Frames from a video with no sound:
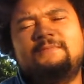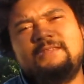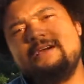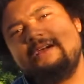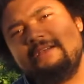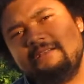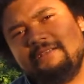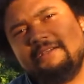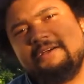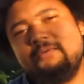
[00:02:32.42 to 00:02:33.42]
Alright,
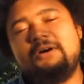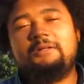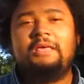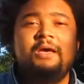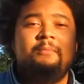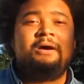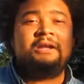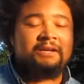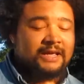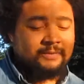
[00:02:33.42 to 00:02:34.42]
yeah, well, my
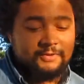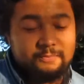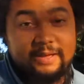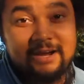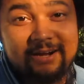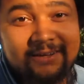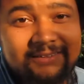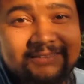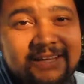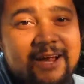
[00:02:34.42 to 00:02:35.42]
nickname is Bear.
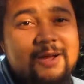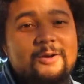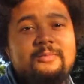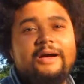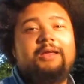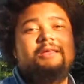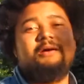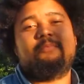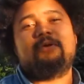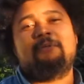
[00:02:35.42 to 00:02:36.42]
Everybody
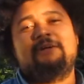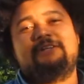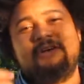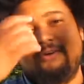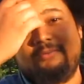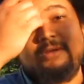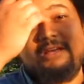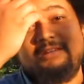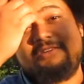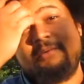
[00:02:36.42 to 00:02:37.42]
that pretty much knows
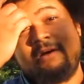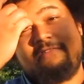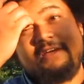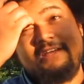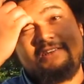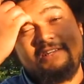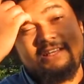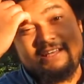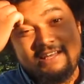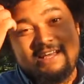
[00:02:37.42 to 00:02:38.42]
me and see my face,
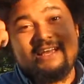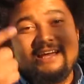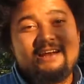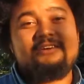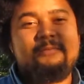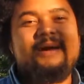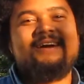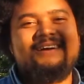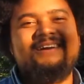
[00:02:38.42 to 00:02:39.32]
yeah, that's Bear.